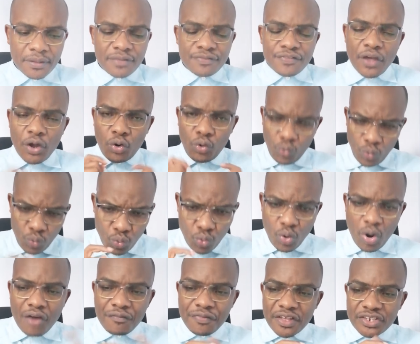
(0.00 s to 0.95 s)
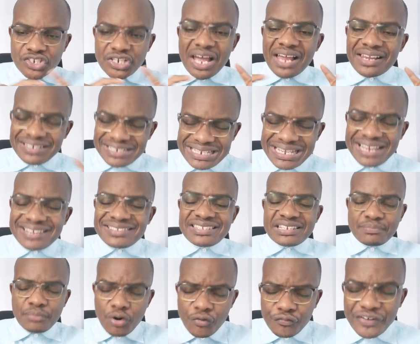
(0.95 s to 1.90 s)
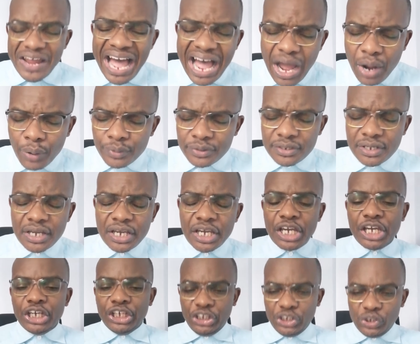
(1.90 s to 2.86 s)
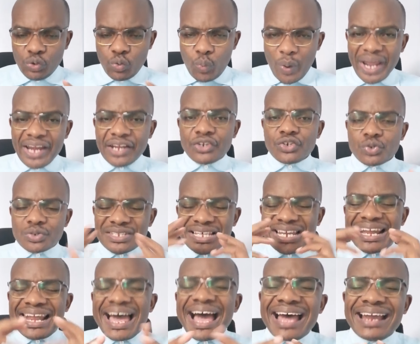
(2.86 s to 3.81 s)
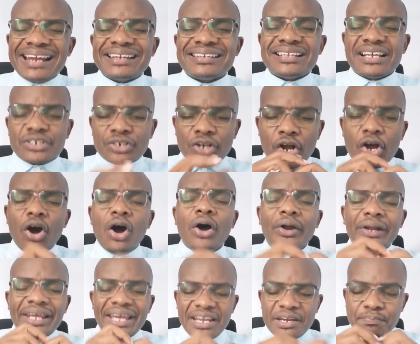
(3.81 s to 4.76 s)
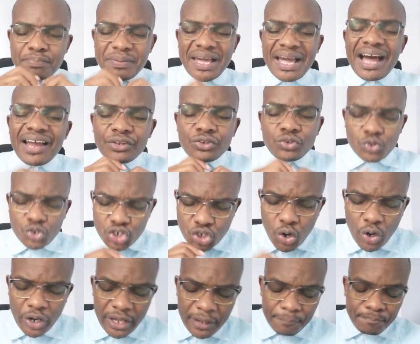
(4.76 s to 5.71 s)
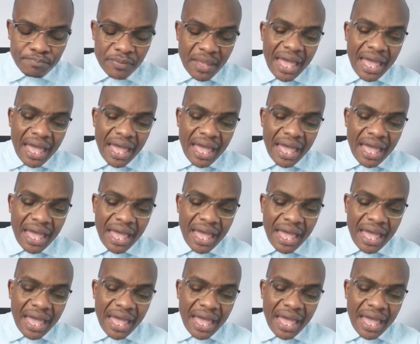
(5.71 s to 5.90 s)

The Ur of the Chaldeans, he moved out. He went to the land that God had begun to show him.